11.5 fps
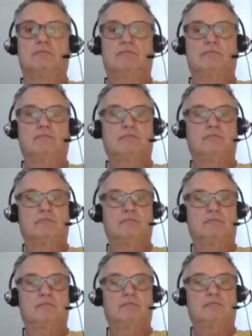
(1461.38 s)
at his
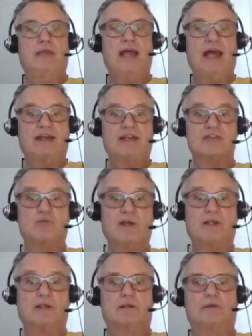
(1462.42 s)
will.
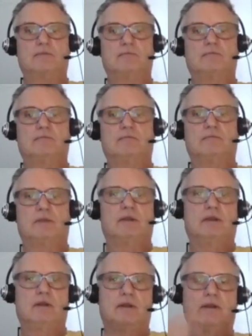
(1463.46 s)
Did you know that
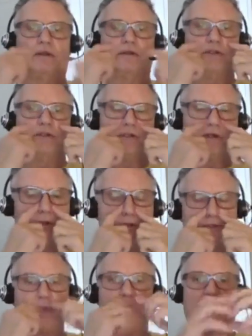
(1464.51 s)
some Christians
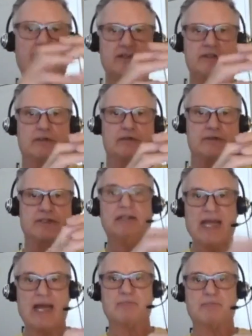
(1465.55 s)
can be taken
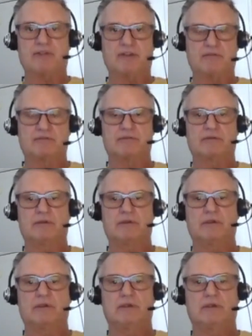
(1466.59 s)
captive
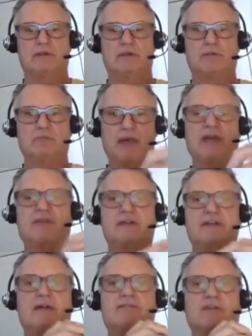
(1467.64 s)
by the
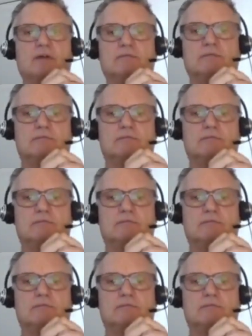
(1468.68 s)
devil?